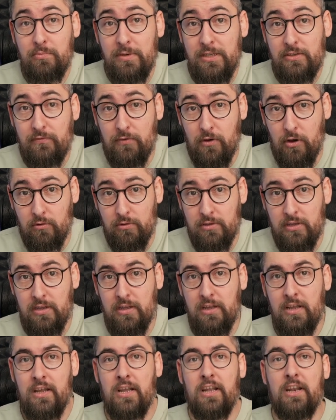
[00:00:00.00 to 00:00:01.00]
bits float,
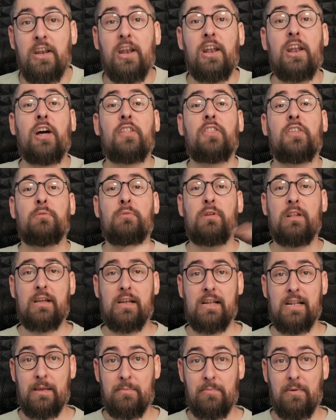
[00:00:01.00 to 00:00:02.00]
nothing will
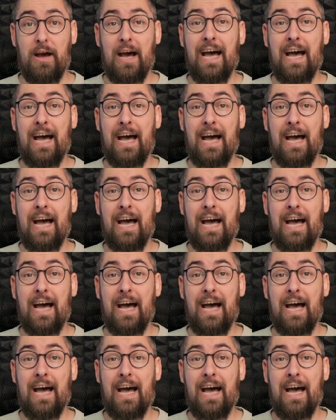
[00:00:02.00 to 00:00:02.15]
clip.